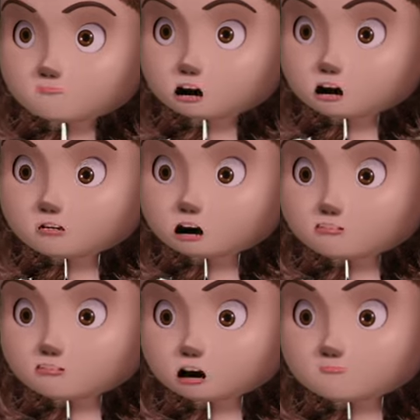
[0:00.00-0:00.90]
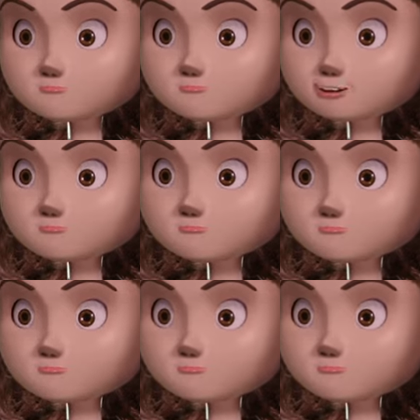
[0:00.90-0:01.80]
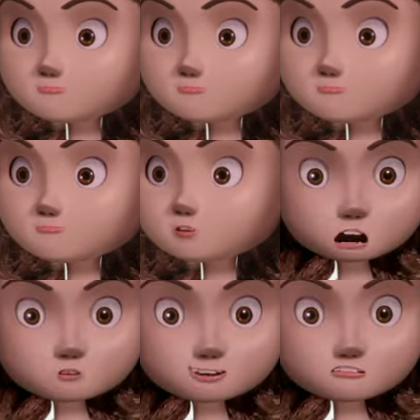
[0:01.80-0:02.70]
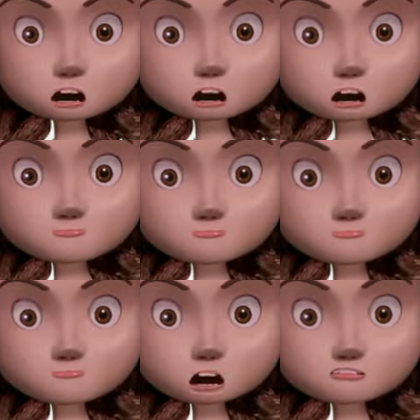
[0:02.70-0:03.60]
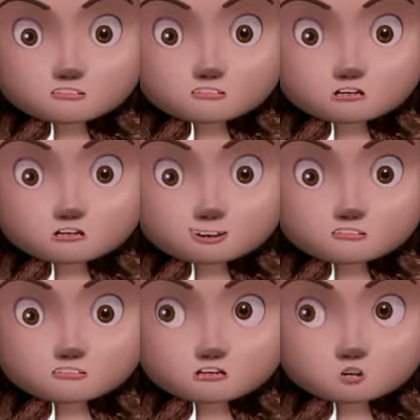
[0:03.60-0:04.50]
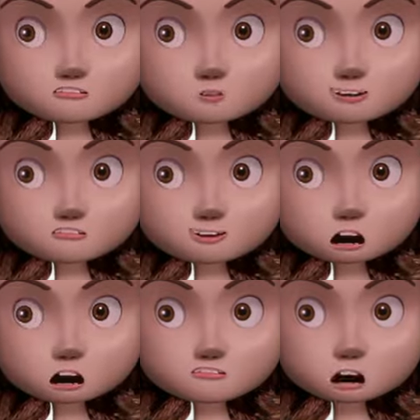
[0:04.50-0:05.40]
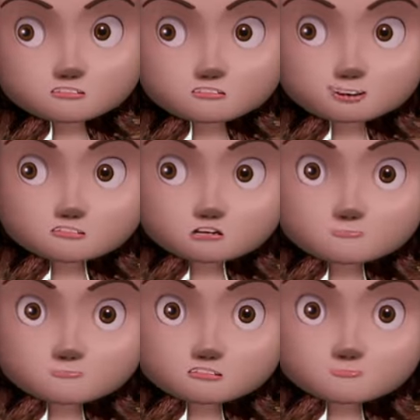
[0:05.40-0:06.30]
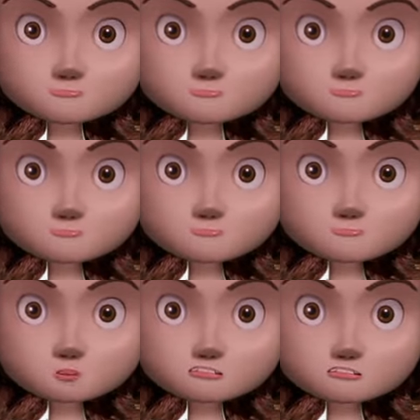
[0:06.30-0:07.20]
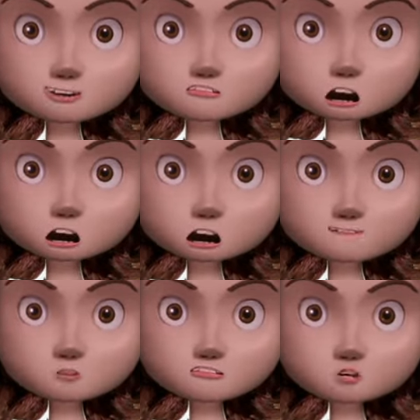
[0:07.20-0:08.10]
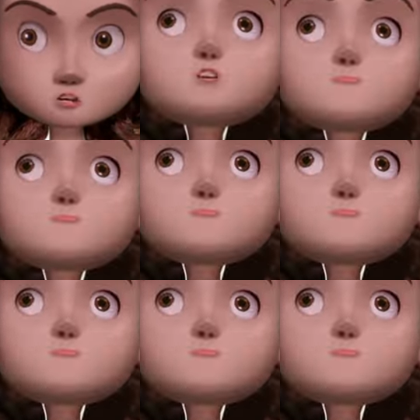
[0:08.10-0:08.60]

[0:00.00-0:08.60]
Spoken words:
Intellectual Property. For the brand design, I consolidate all information into 10 key elements. Let's begin with the first one.